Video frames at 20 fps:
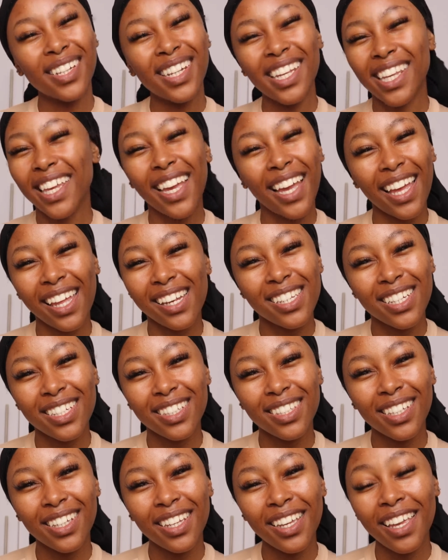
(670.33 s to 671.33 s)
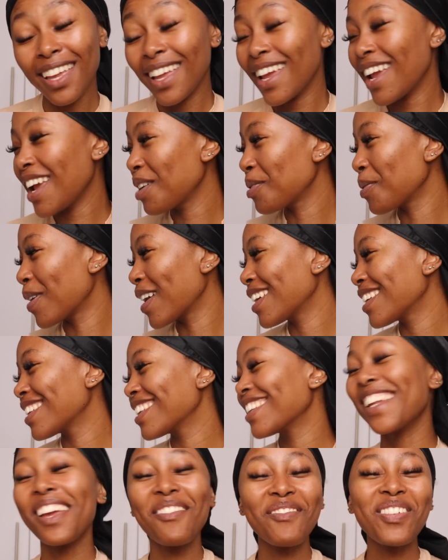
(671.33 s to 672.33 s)
Anyway,
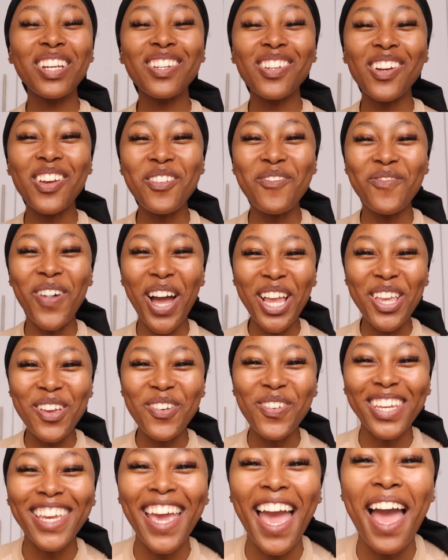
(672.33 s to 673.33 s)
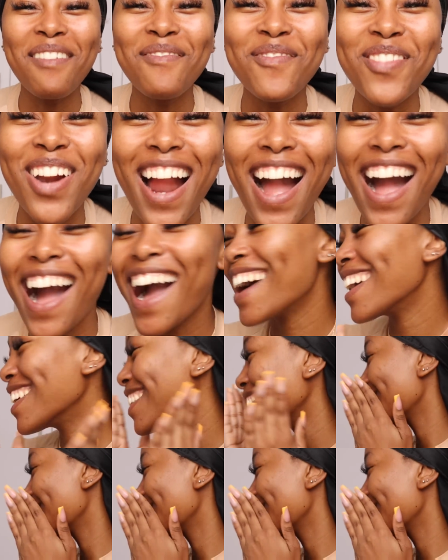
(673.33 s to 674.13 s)
let me show you my new camera.